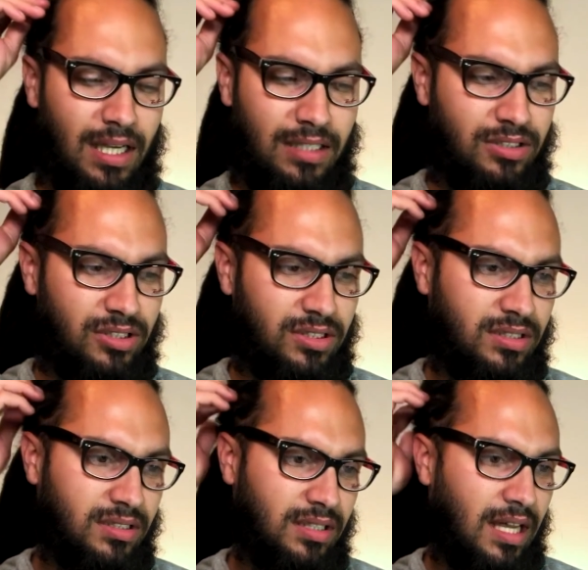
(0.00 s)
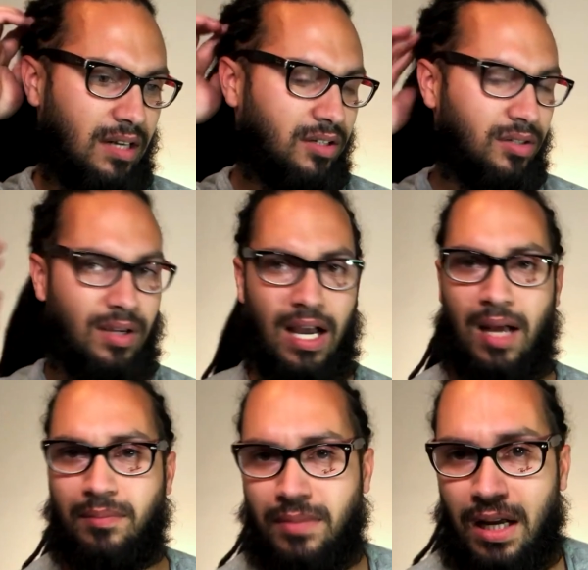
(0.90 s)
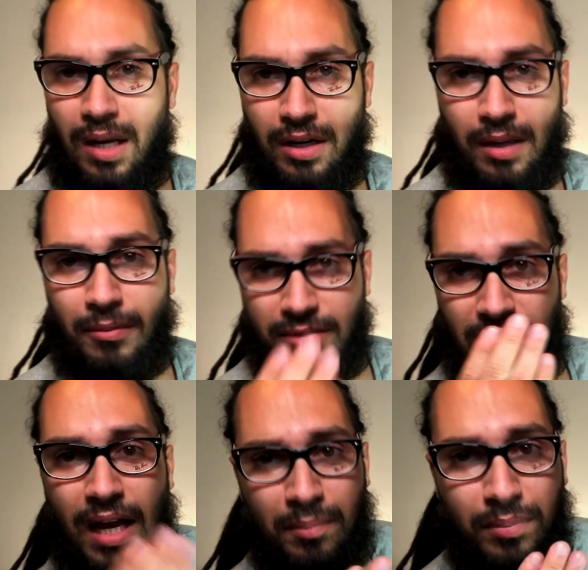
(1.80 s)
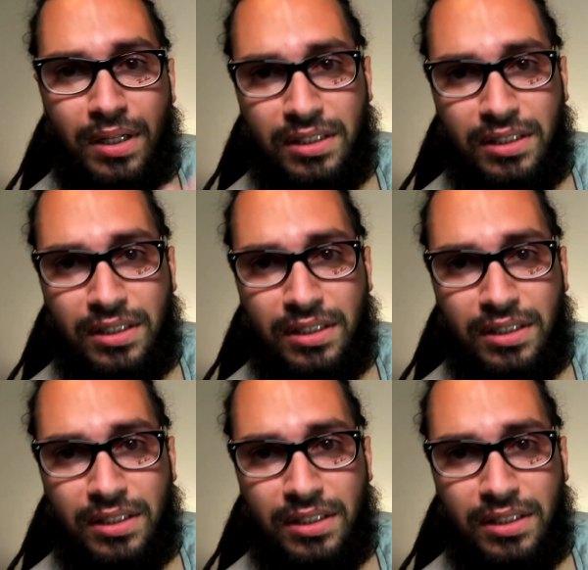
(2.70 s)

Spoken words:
I don't know. I'm on a tight